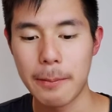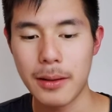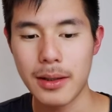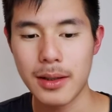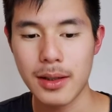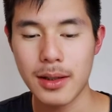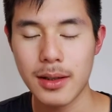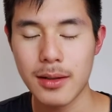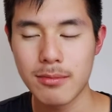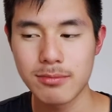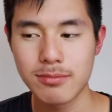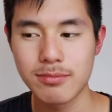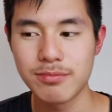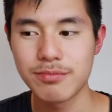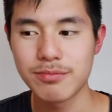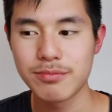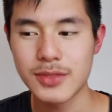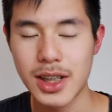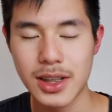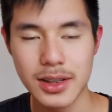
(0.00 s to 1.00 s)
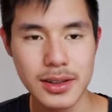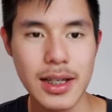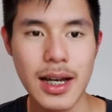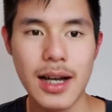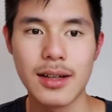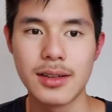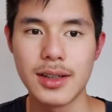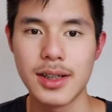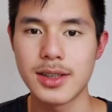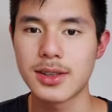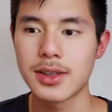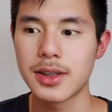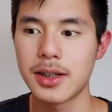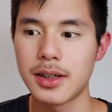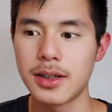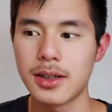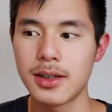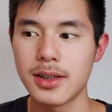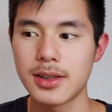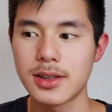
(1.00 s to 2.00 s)
But yeah, it's
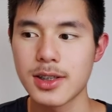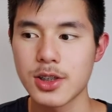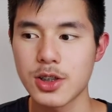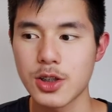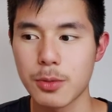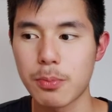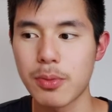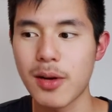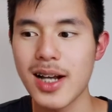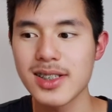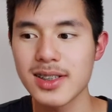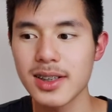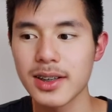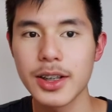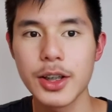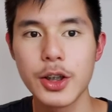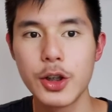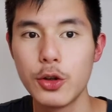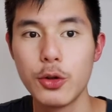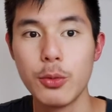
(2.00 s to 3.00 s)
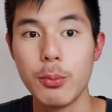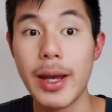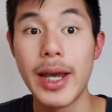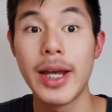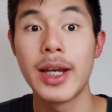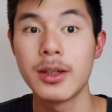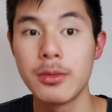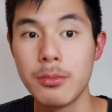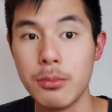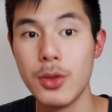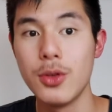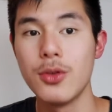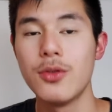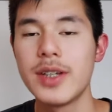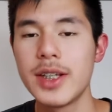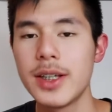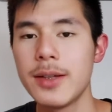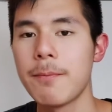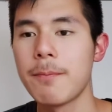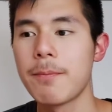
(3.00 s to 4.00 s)
a surprisingly humane
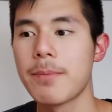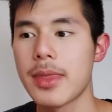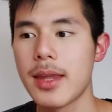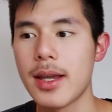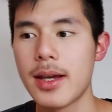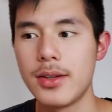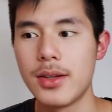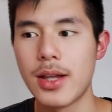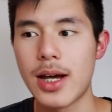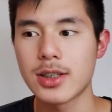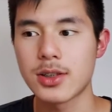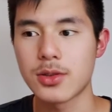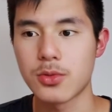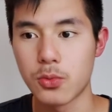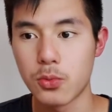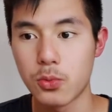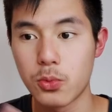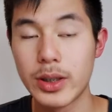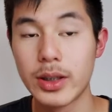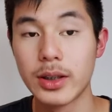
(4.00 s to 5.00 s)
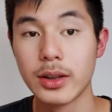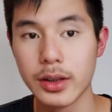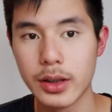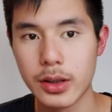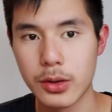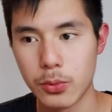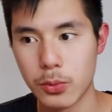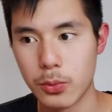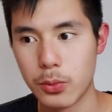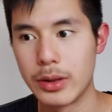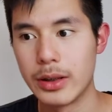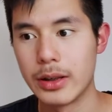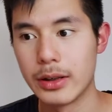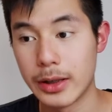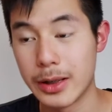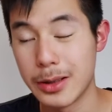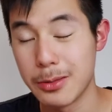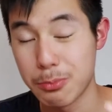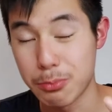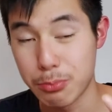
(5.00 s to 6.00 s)
movie that's really,
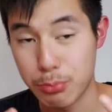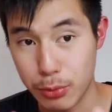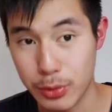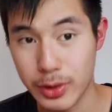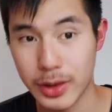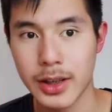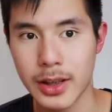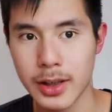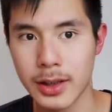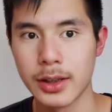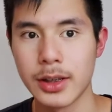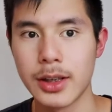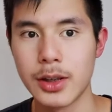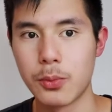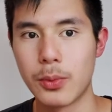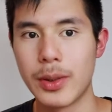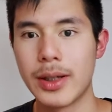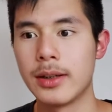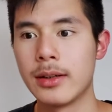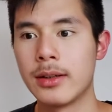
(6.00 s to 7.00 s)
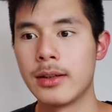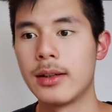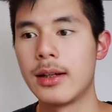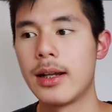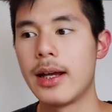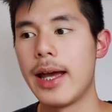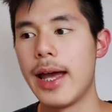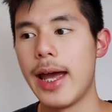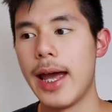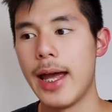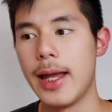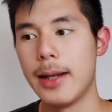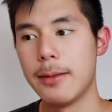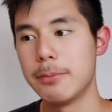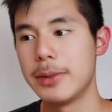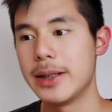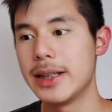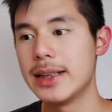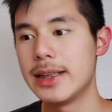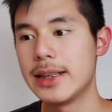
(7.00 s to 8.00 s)
really brilliantly written,
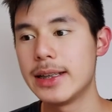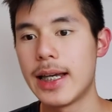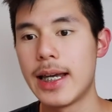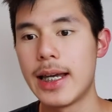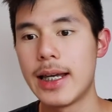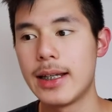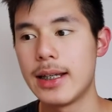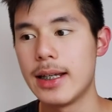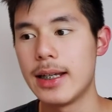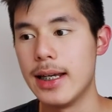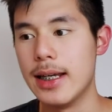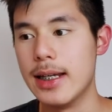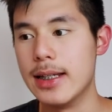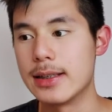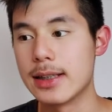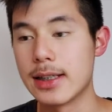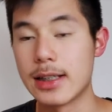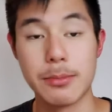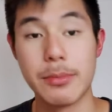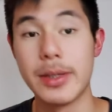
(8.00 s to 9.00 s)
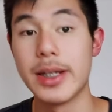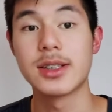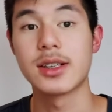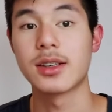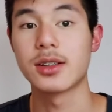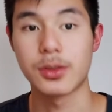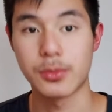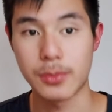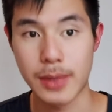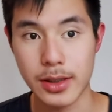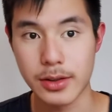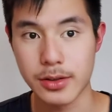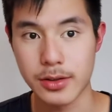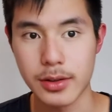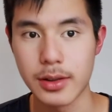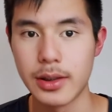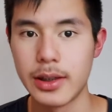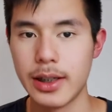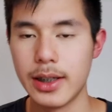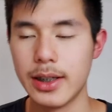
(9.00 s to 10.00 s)
and PTA is an amazing director
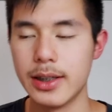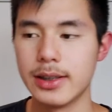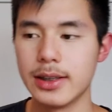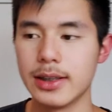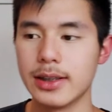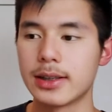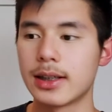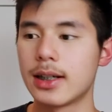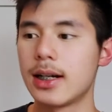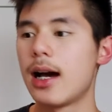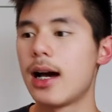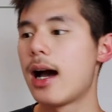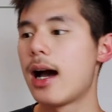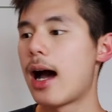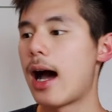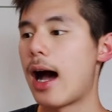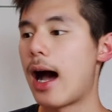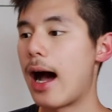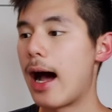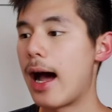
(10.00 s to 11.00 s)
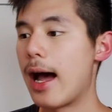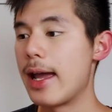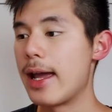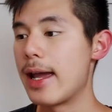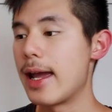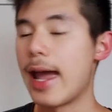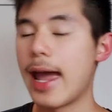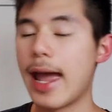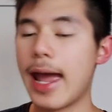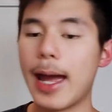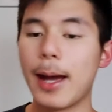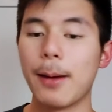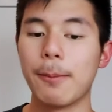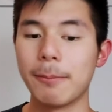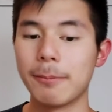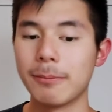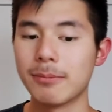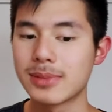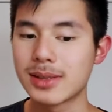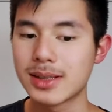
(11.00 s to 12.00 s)
indeed. I
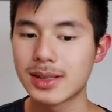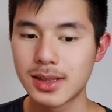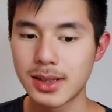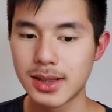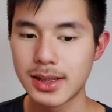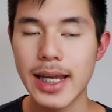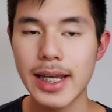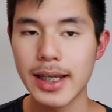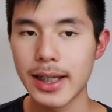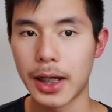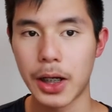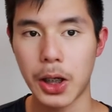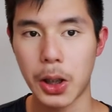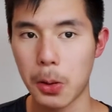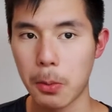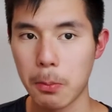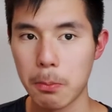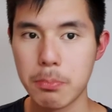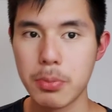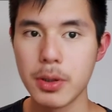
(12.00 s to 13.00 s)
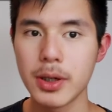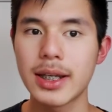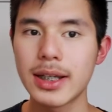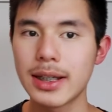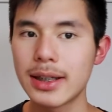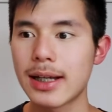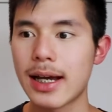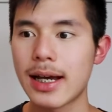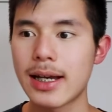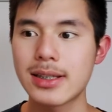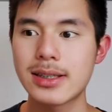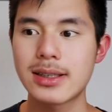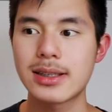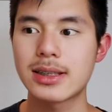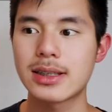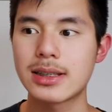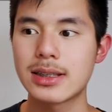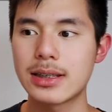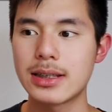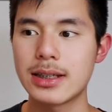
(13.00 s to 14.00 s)
am saying Boogie
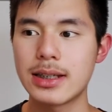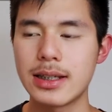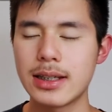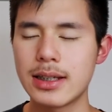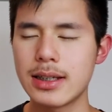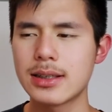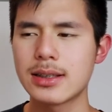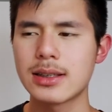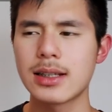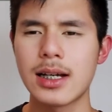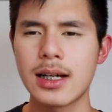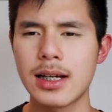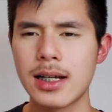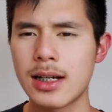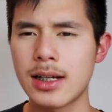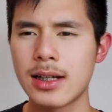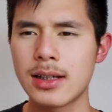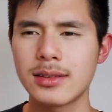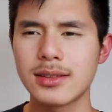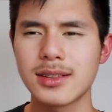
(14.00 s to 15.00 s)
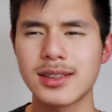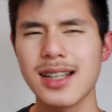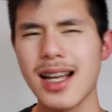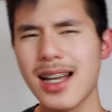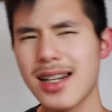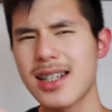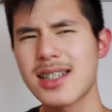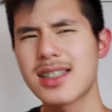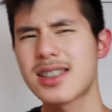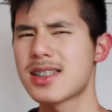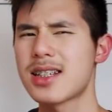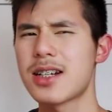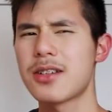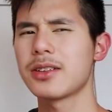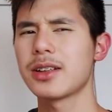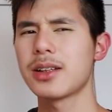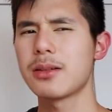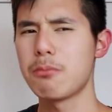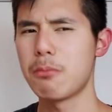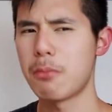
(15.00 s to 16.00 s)
Nights is it's not
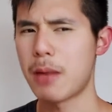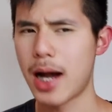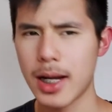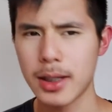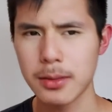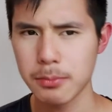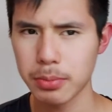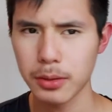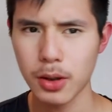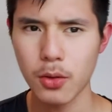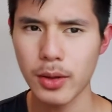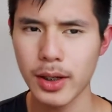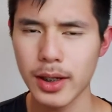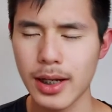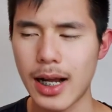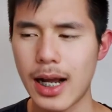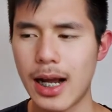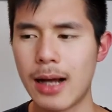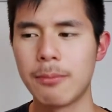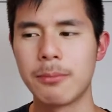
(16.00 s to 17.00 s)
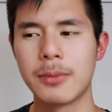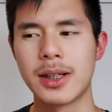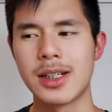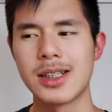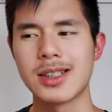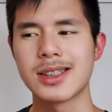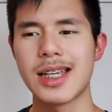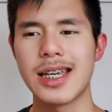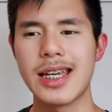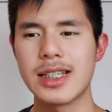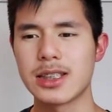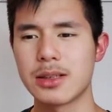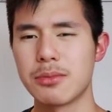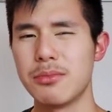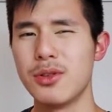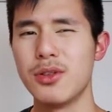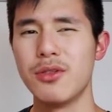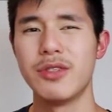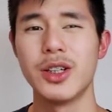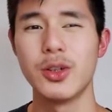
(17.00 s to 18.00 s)
necessarily mind-blowing. I'm gonna say it's a
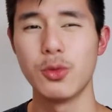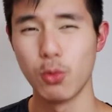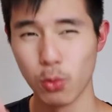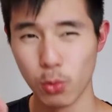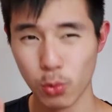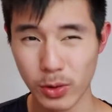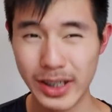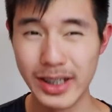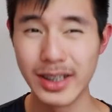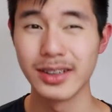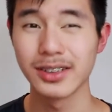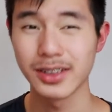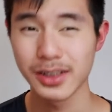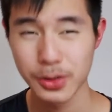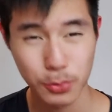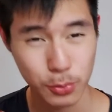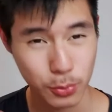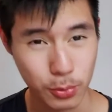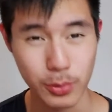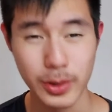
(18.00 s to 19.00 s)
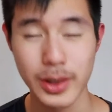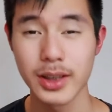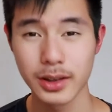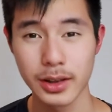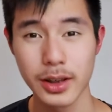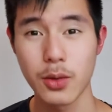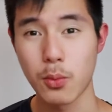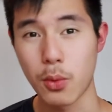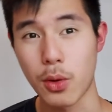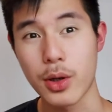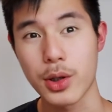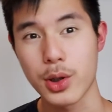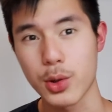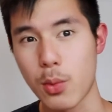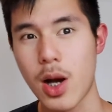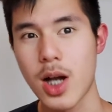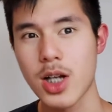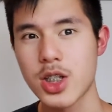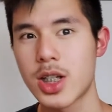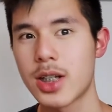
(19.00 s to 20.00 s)
movie really, really worth
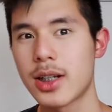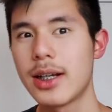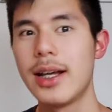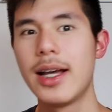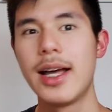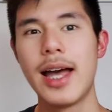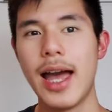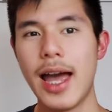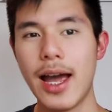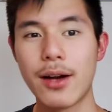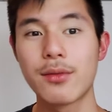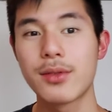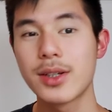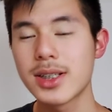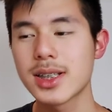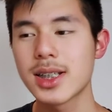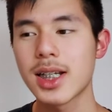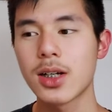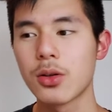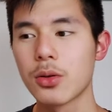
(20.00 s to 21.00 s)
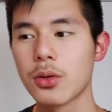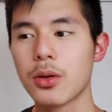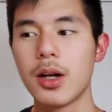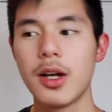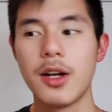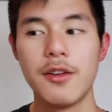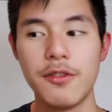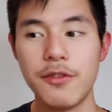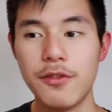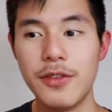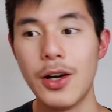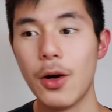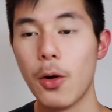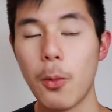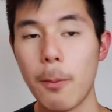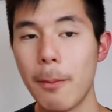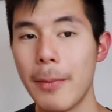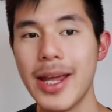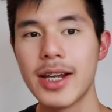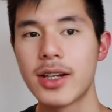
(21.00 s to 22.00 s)
watching. Every single
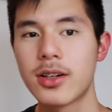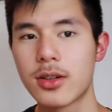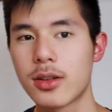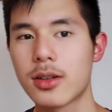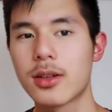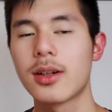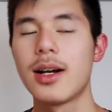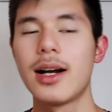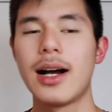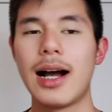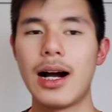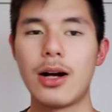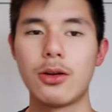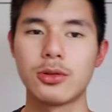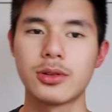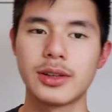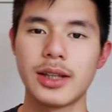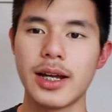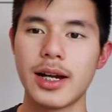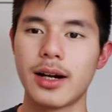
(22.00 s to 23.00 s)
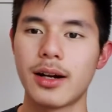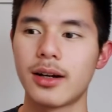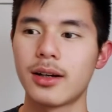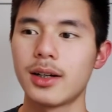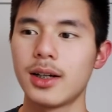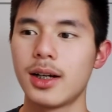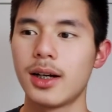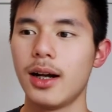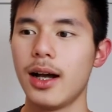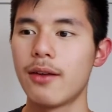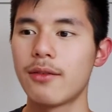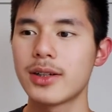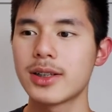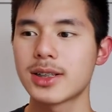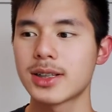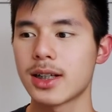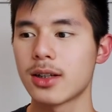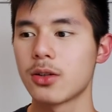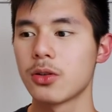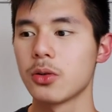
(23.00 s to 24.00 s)
filmmaker out there, every
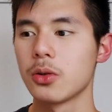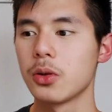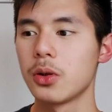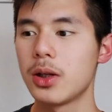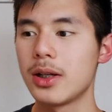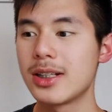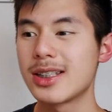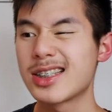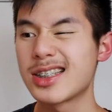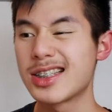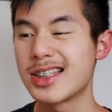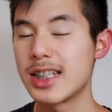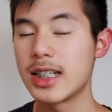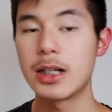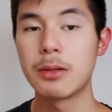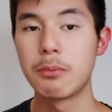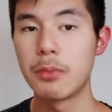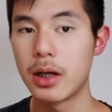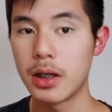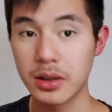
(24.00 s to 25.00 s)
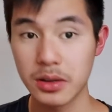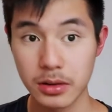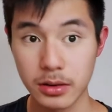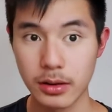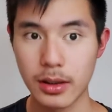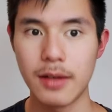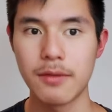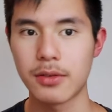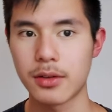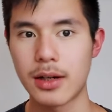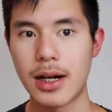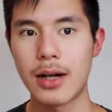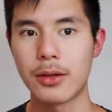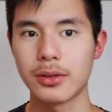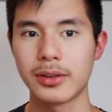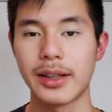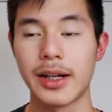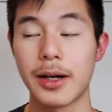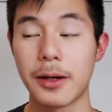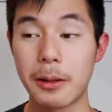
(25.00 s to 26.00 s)
single cinema lover out
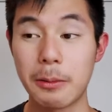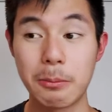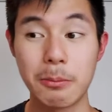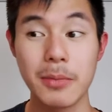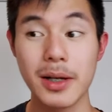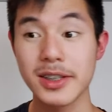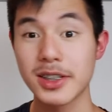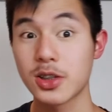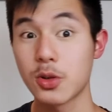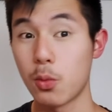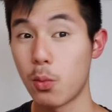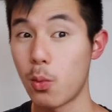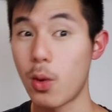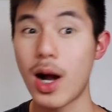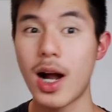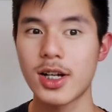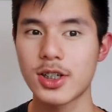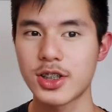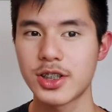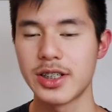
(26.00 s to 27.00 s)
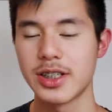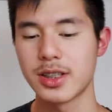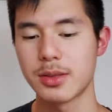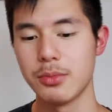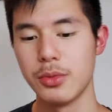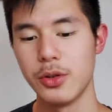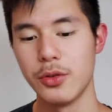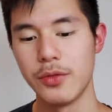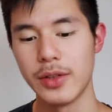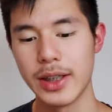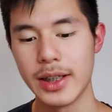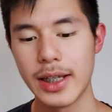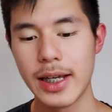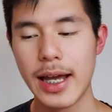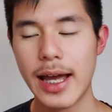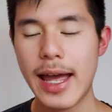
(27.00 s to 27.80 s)
there must watch this movie,